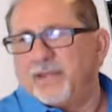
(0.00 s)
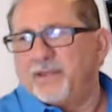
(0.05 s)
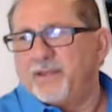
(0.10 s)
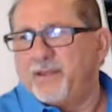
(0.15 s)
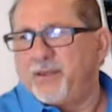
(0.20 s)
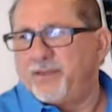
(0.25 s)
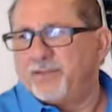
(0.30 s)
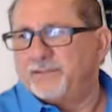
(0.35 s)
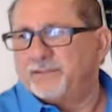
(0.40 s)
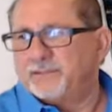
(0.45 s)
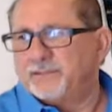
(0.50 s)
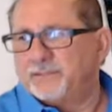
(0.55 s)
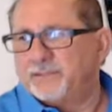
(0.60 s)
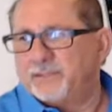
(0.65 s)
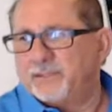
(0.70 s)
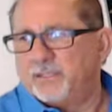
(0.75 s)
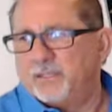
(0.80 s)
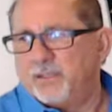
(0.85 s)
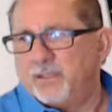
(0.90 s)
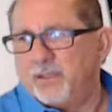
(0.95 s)
I just have to email
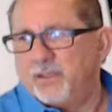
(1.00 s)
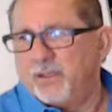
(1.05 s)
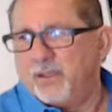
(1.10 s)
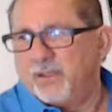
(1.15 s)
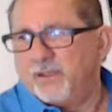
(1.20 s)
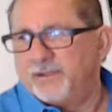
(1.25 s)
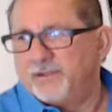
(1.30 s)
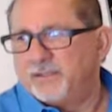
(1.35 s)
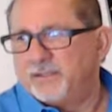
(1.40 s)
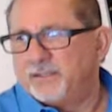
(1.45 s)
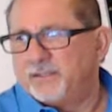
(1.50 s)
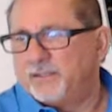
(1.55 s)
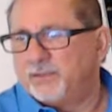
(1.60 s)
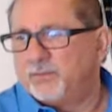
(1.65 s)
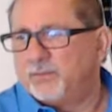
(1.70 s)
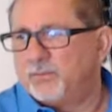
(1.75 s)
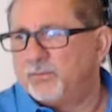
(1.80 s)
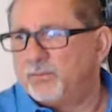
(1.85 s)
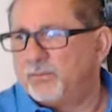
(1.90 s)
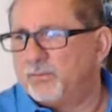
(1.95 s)
it to
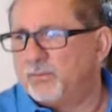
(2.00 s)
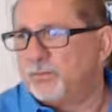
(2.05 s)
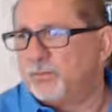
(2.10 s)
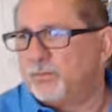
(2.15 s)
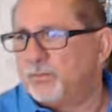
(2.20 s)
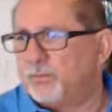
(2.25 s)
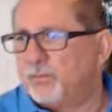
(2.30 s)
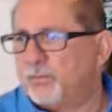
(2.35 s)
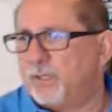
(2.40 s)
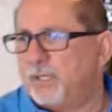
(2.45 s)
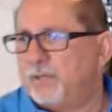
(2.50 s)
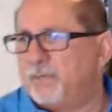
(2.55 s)
you.